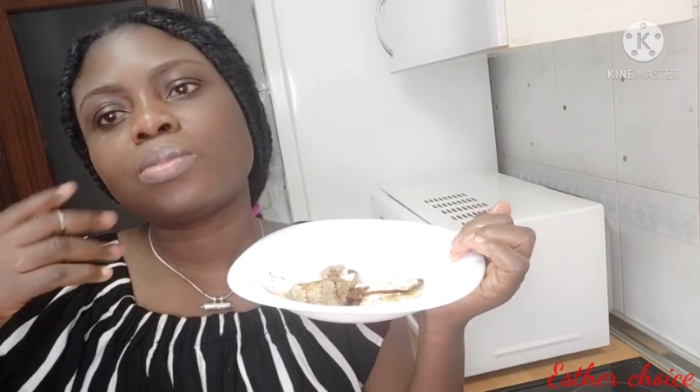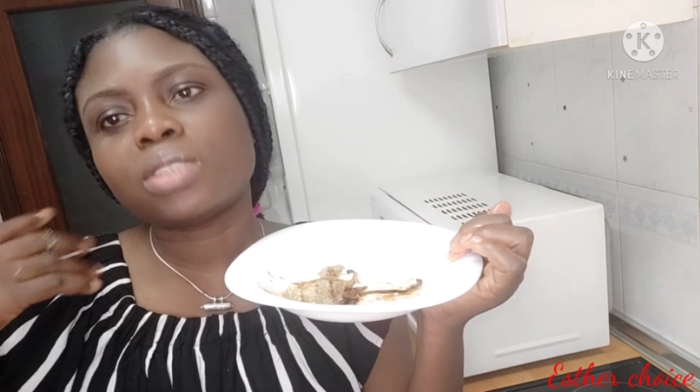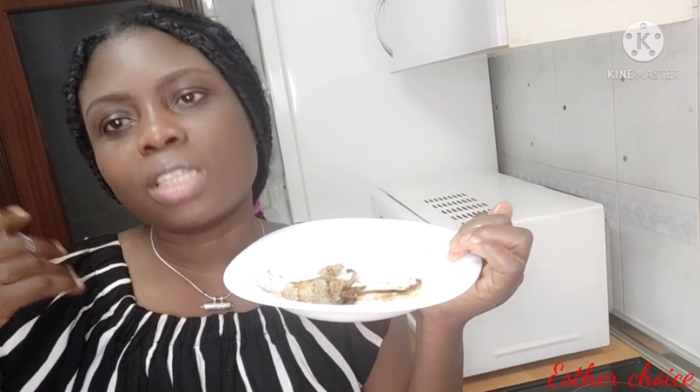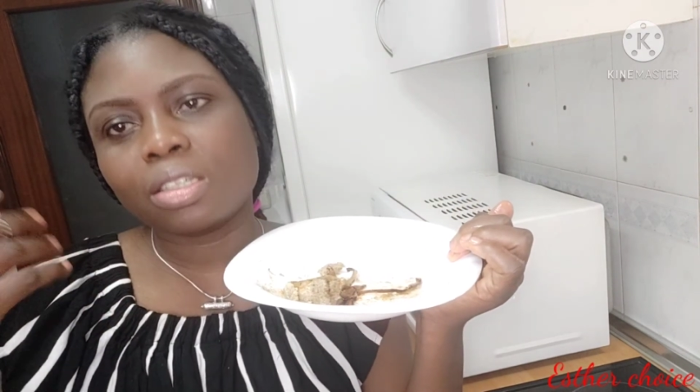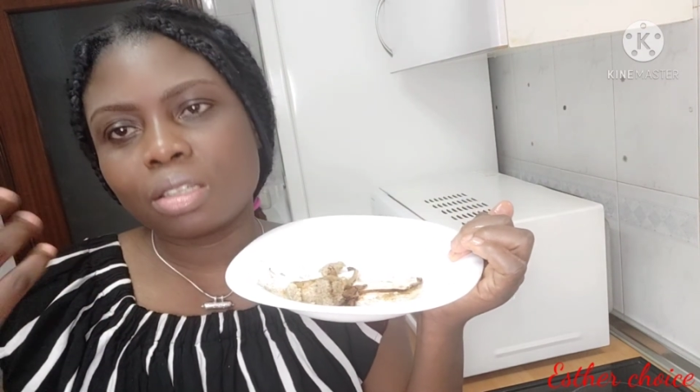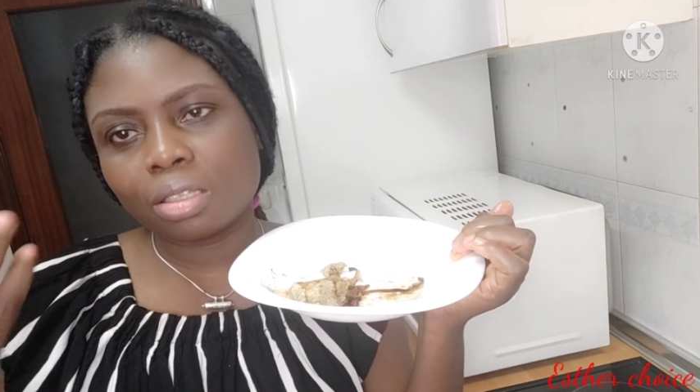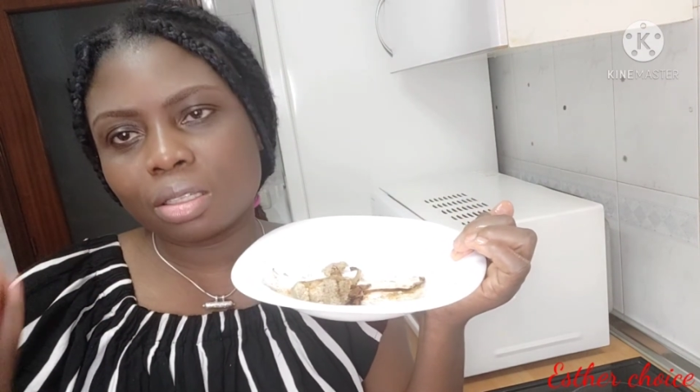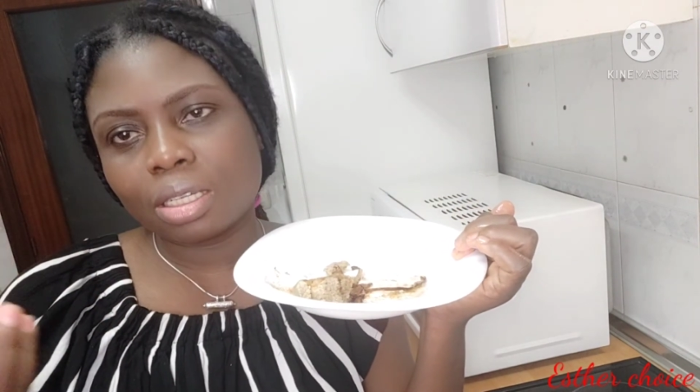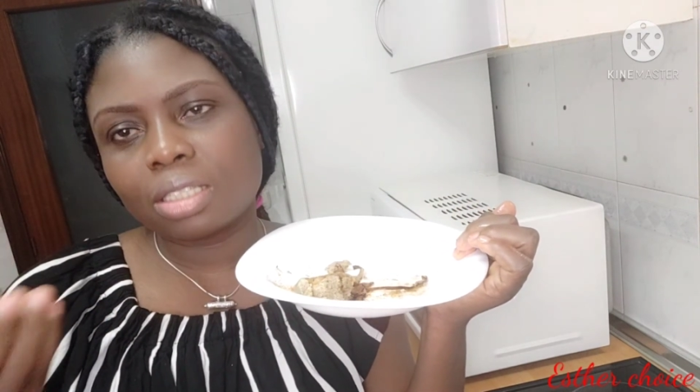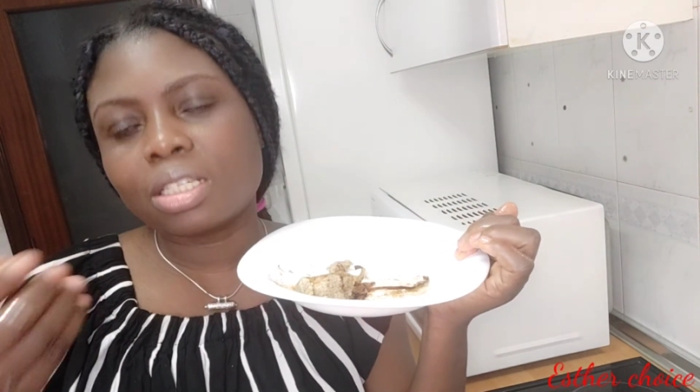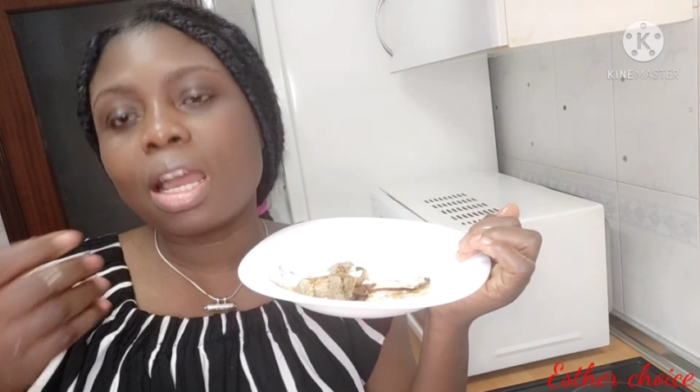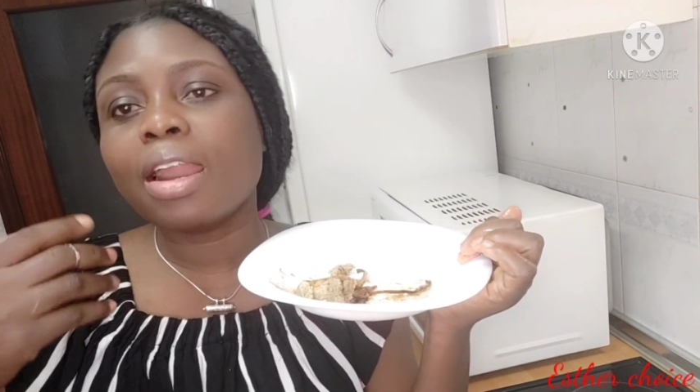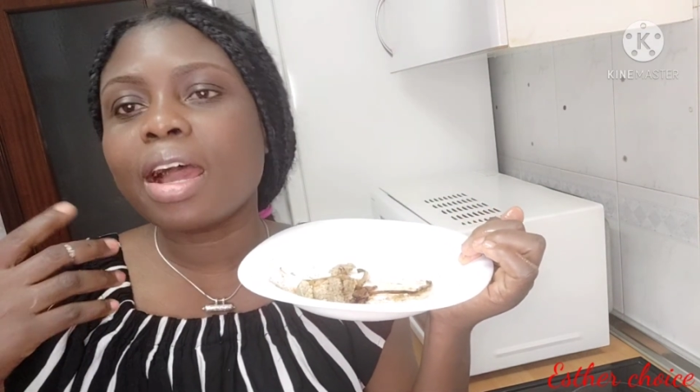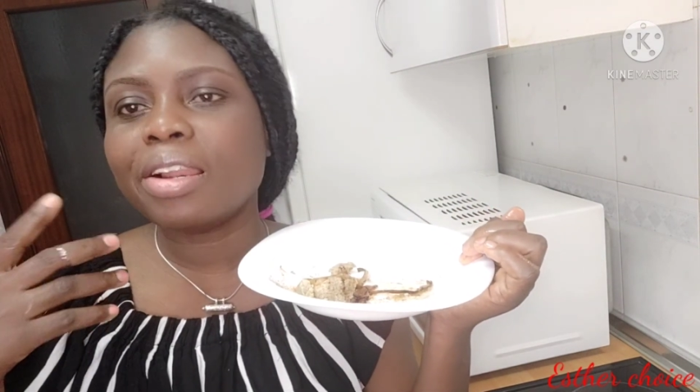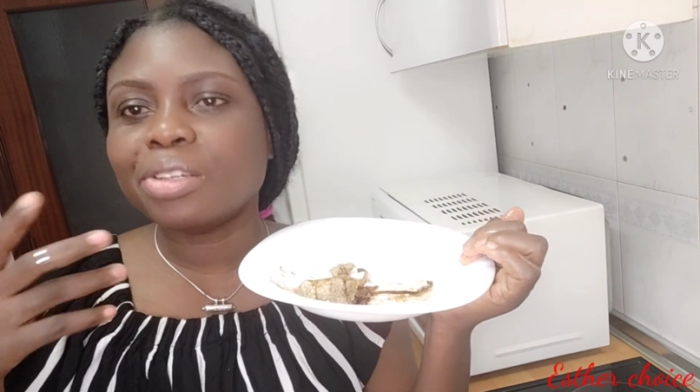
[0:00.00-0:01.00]
The
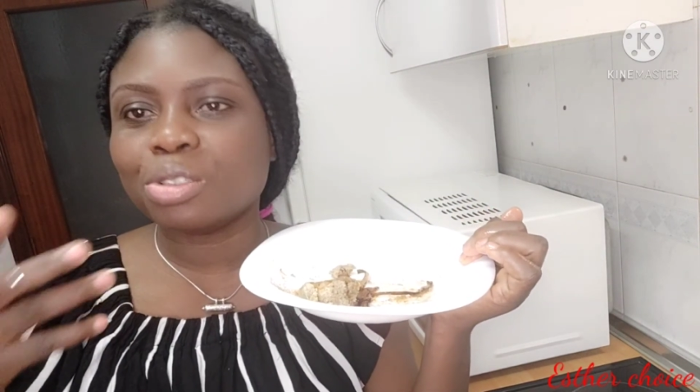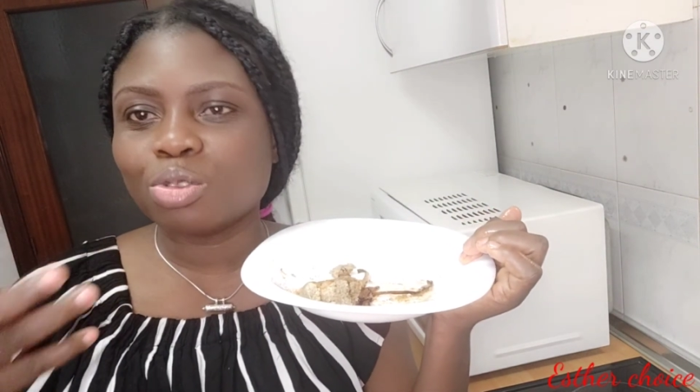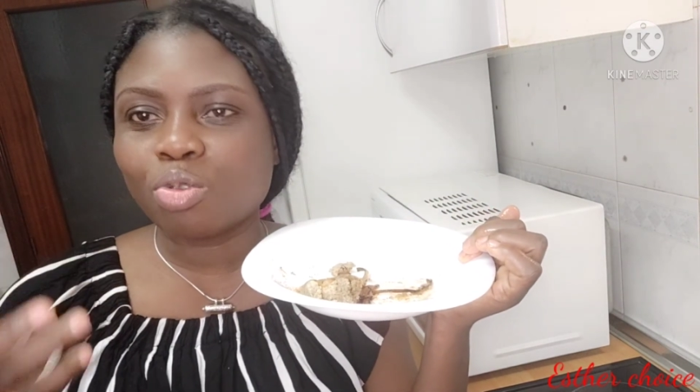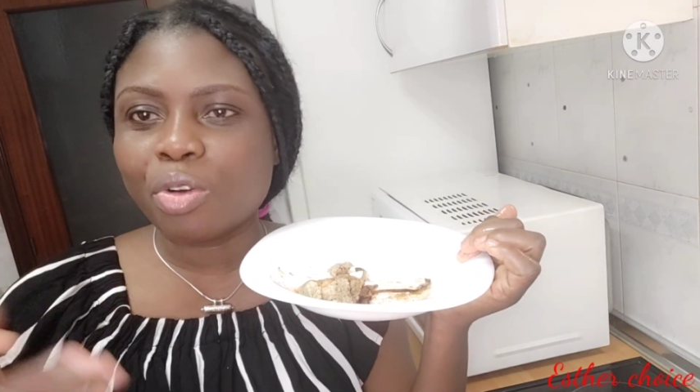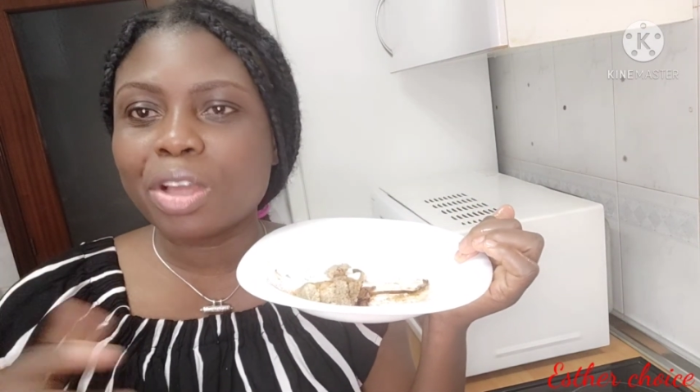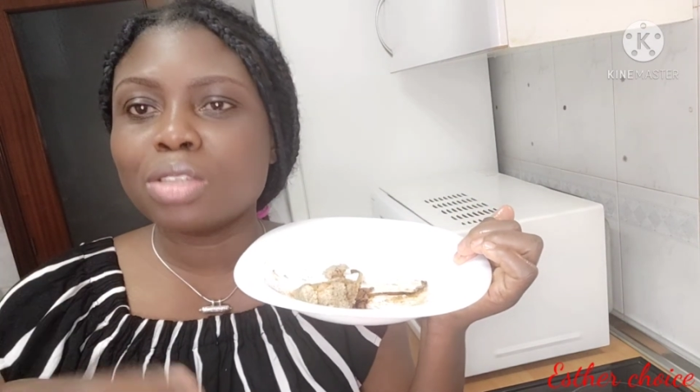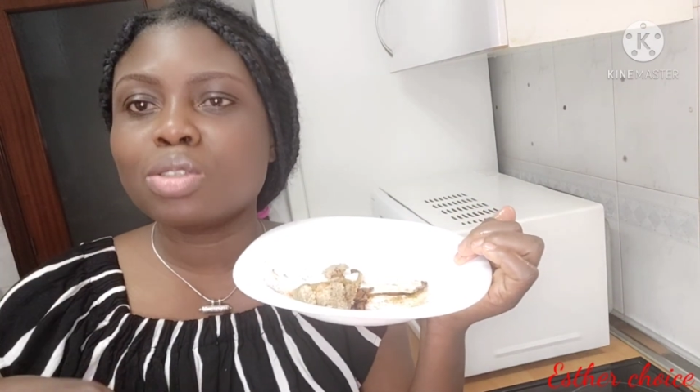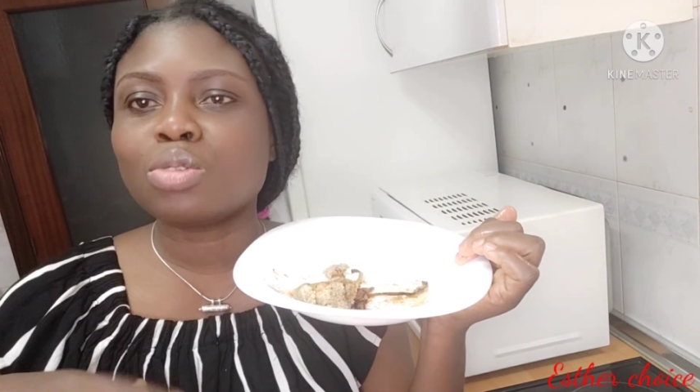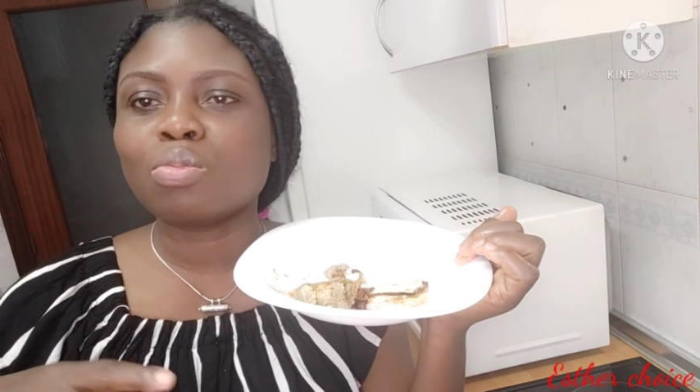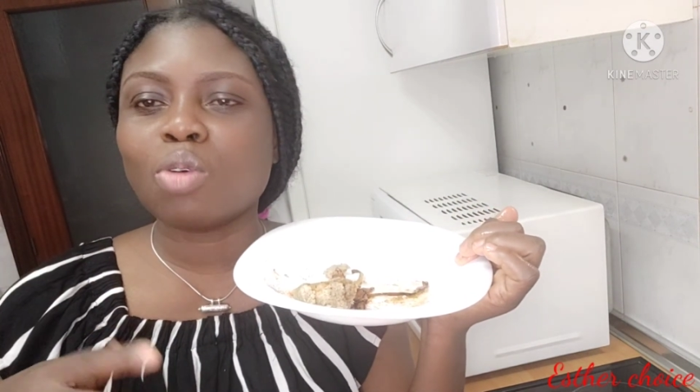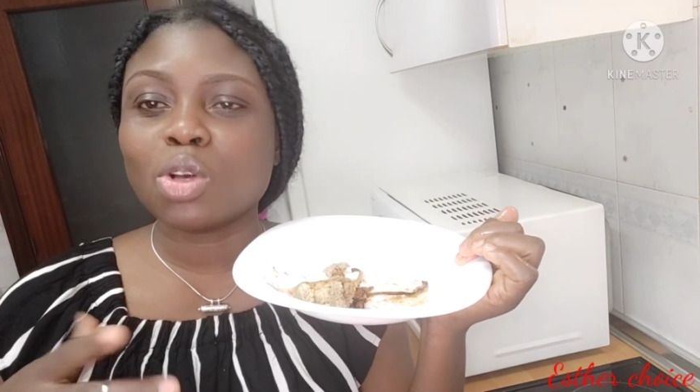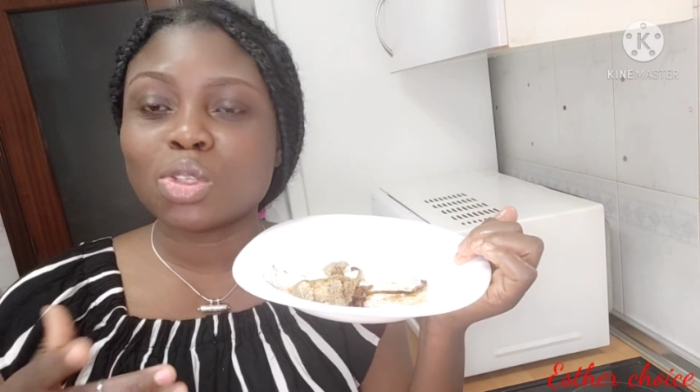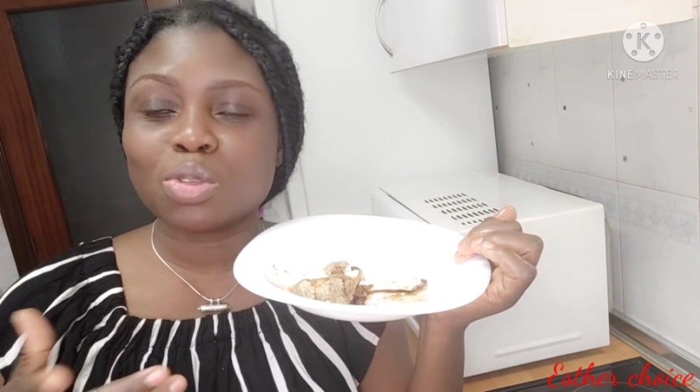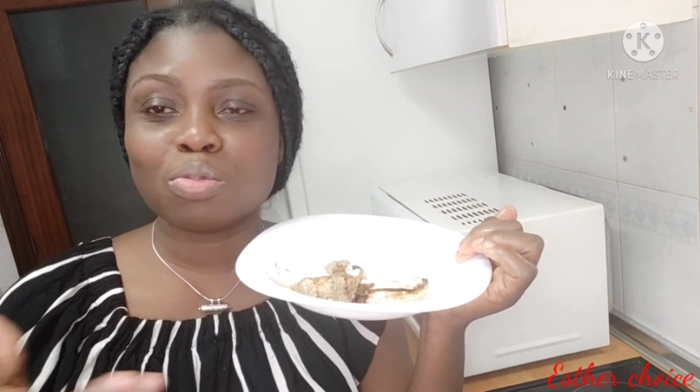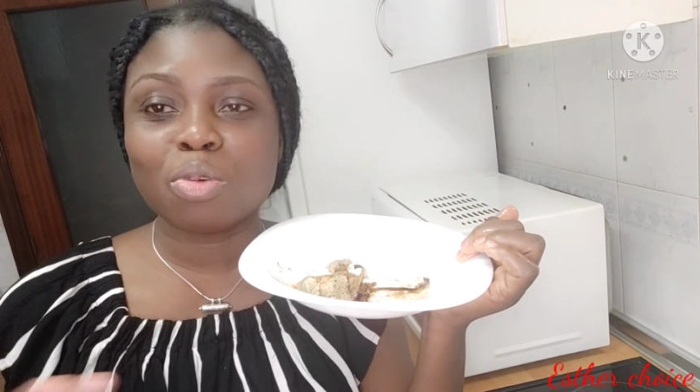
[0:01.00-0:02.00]
channel is growing
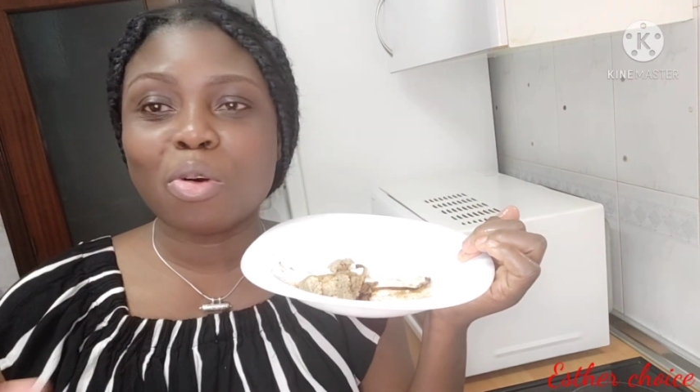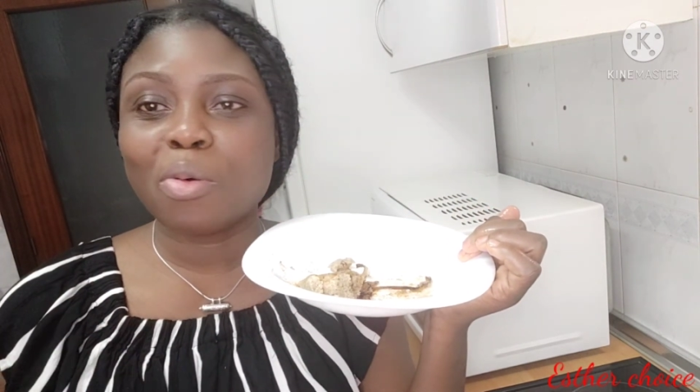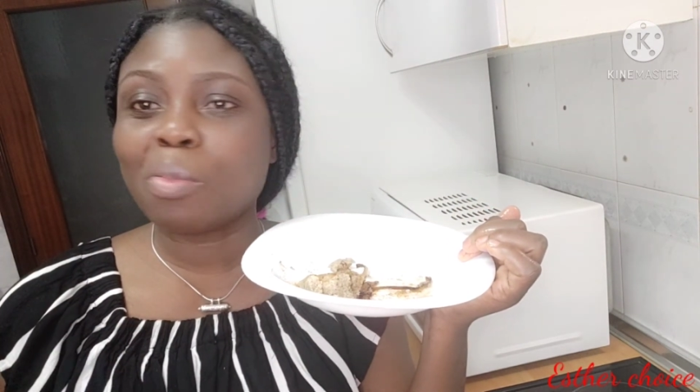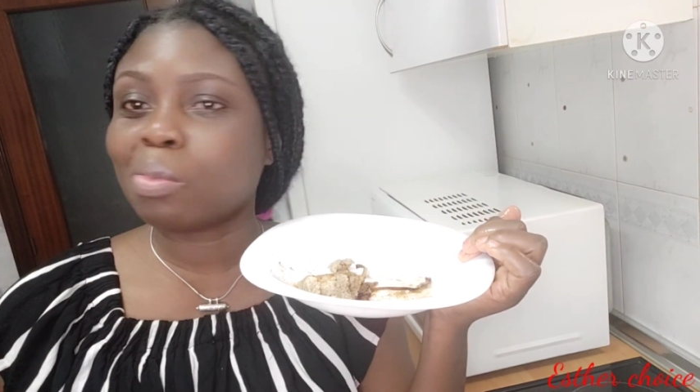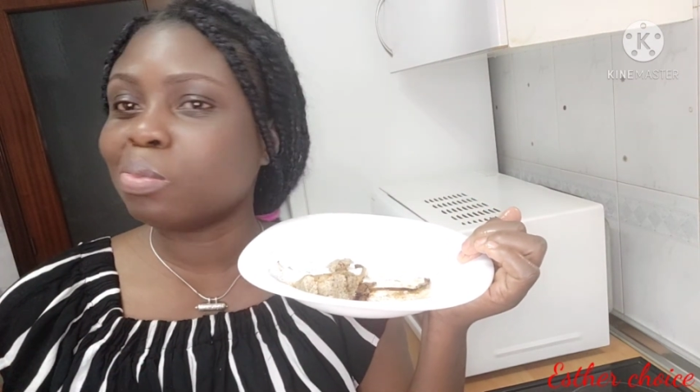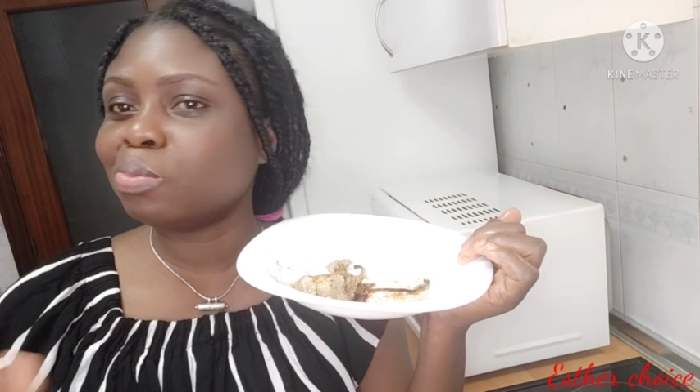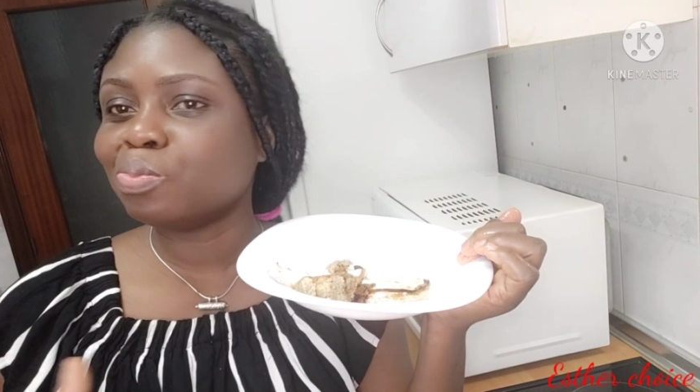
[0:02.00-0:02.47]
small.